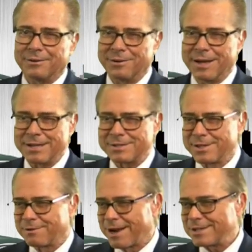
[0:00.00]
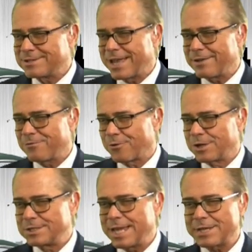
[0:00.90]
Well, it's a great day for
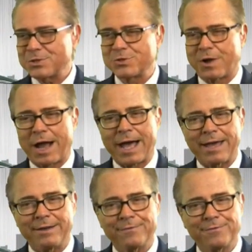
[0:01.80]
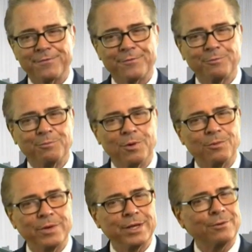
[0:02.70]
a test drive, but
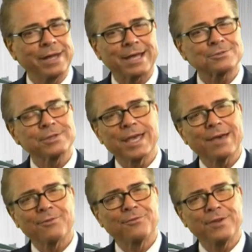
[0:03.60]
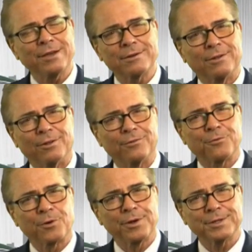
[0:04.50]
we don't actually have a vehicle
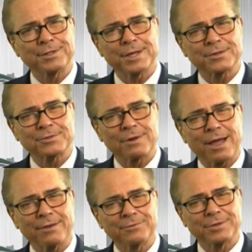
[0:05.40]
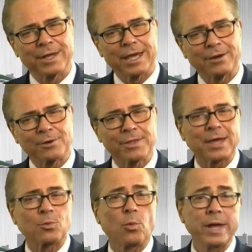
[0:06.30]
for you to test drive today, or
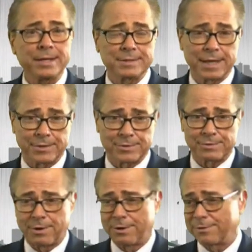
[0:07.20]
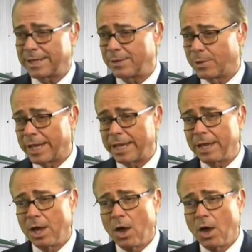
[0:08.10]
that we test drove anyway.